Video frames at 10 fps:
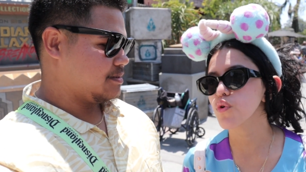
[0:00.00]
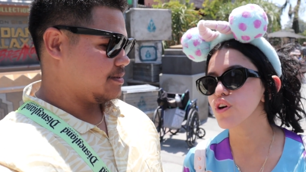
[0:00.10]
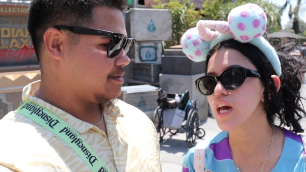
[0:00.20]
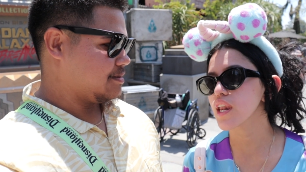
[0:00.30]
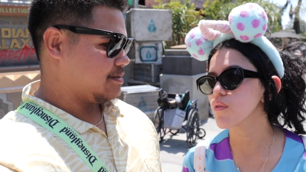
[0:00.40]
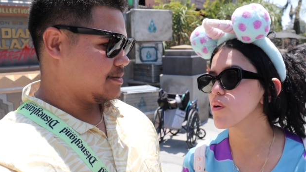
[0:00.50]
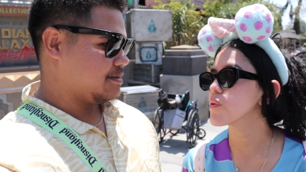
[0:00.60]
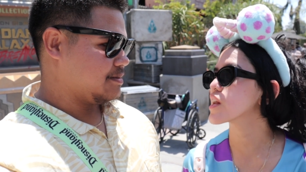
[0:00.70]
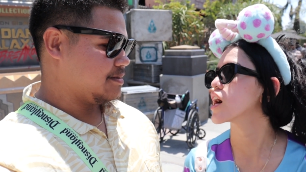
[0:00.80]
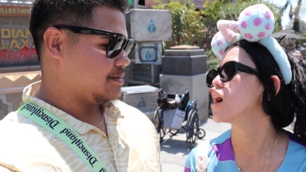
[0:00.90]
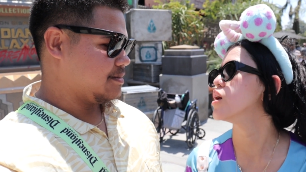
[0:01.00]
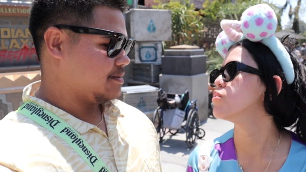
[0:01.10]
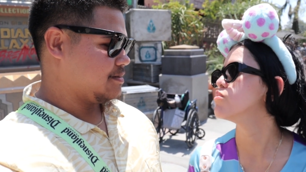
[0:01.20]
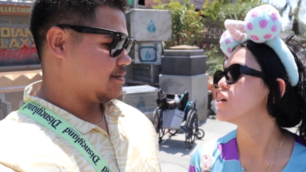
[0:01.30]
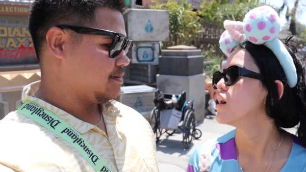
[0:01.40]
Speaker 1: we'll get it when we
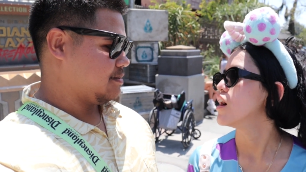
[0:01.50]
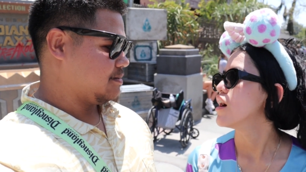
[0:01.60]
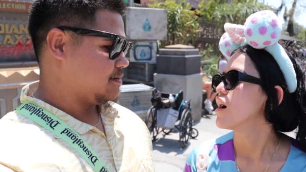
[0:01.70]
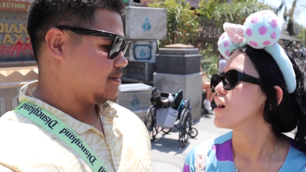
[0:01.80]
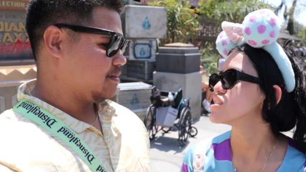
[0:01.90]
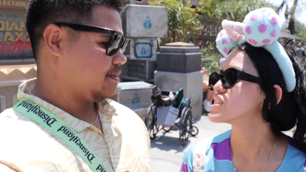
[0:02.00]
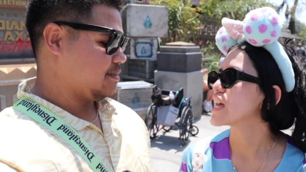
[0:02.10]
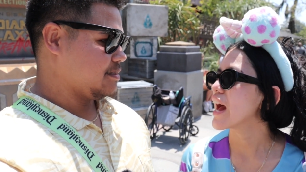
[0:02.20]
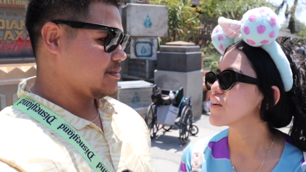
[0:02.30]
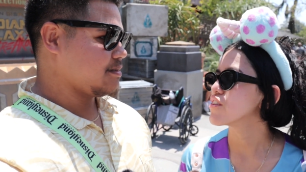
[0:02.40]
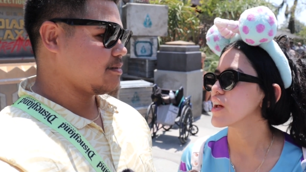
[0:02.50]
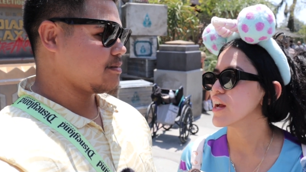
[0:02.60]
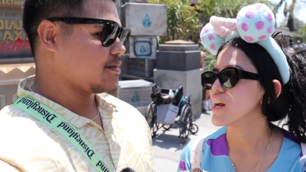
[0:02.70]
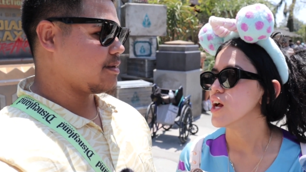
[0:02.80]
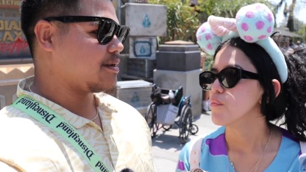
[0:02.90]
come on
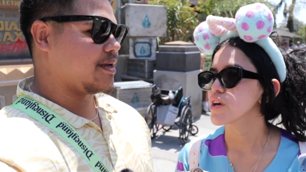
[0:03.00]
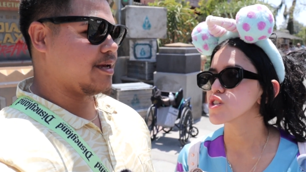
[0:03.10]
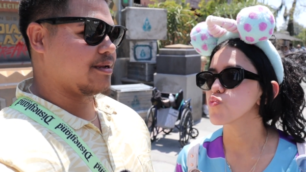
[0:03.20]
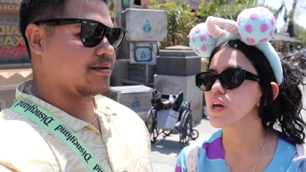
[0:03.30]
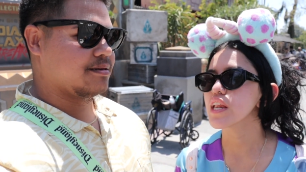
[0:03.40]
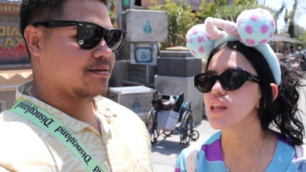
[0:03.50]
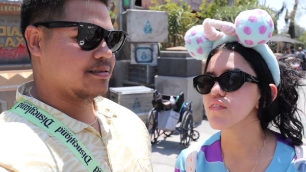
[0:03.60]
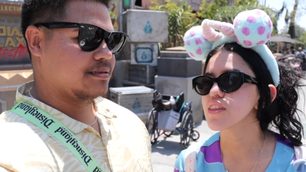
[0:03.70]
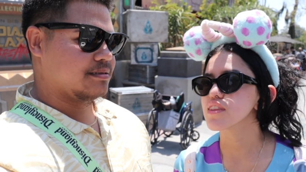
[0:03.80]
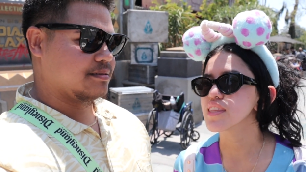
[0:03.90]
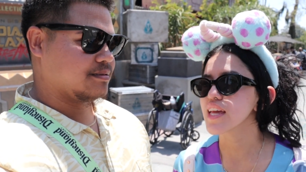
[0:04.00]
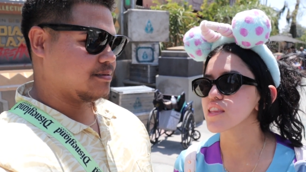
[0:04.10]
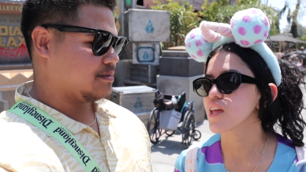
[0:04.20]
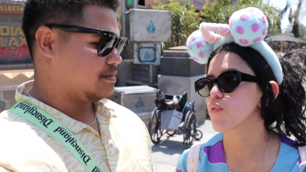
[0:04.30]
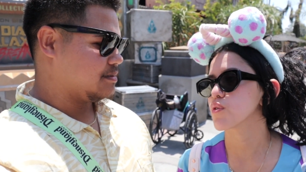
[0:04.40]
Saturday. Because yeah. we didn't even
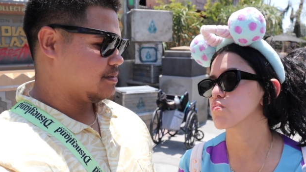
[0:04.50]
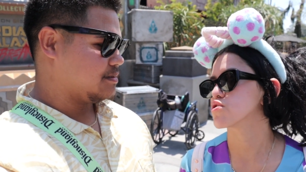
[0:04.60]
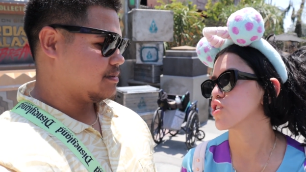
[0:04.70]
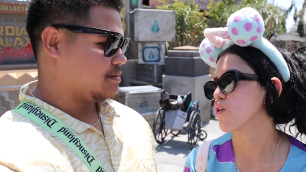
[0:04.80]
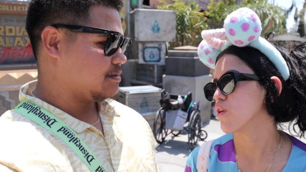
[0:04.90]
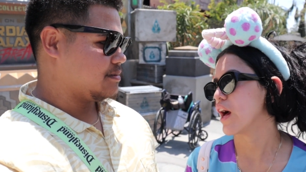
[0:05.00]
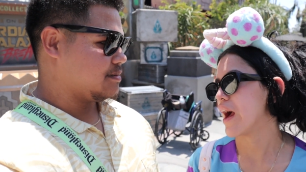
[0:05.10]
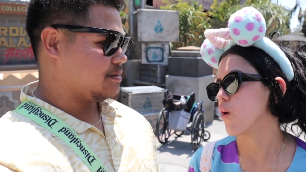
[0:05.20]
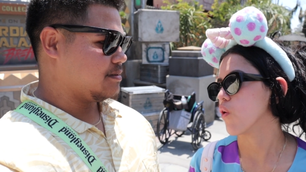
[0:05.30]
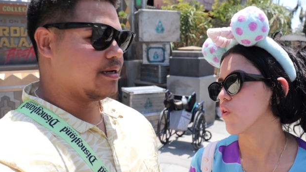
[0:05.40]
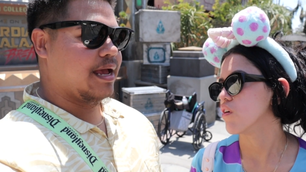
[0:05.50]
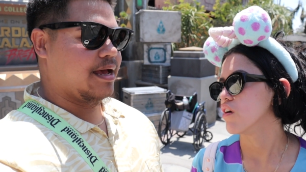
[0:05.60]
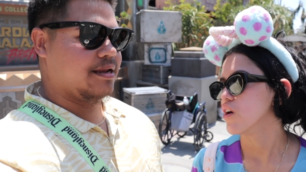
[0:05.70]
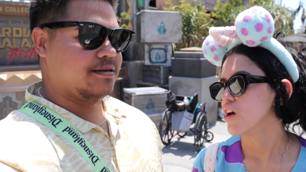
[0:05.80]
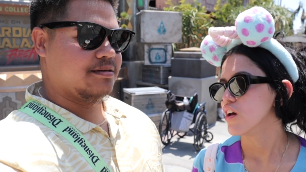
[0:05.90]
think they would sell out.
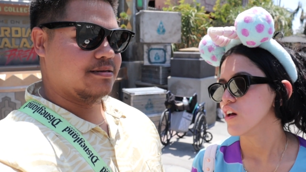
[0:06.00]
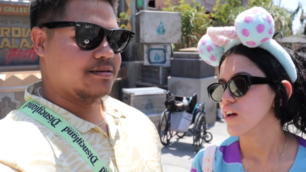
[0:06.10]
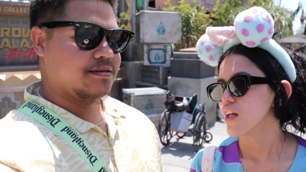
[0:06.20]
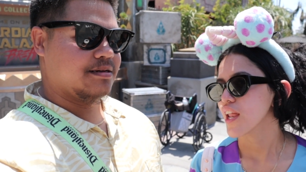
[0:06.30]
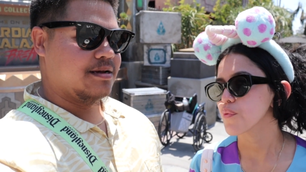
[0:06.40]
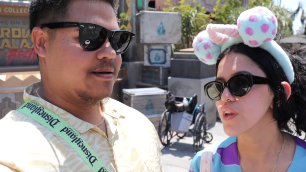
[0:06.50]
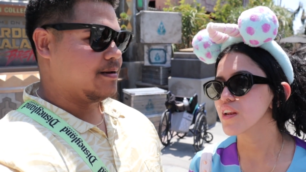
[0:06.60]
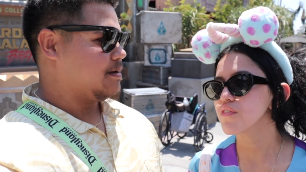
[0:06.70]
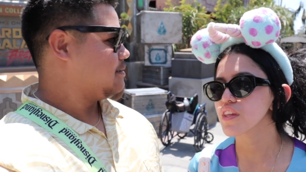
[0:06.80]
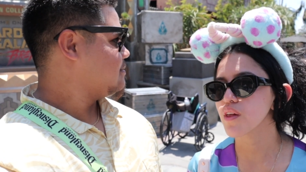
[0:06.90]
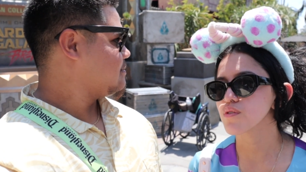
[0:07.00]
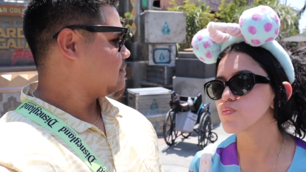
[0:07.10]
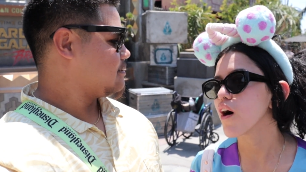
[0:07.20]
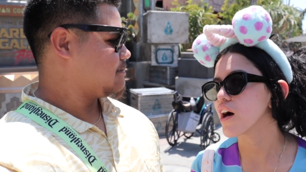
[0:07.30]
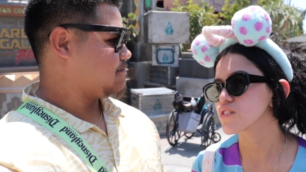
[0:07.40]
Yeah. Like, we didn't even think that was
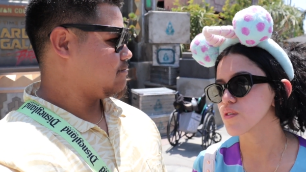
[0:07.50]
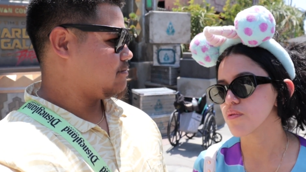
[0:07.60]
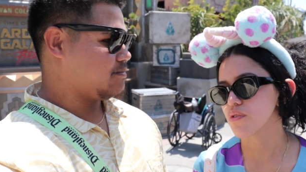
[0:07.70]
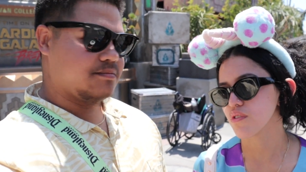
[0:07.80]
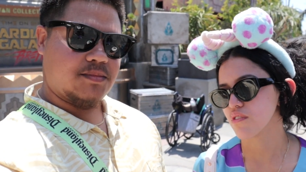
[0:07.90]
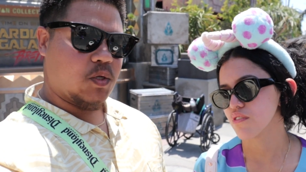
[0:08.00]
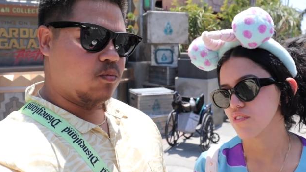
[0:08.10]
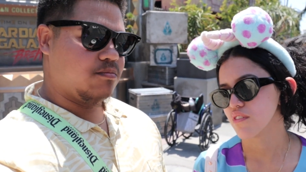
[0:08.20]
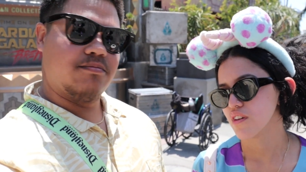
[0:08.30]
possible. Nope.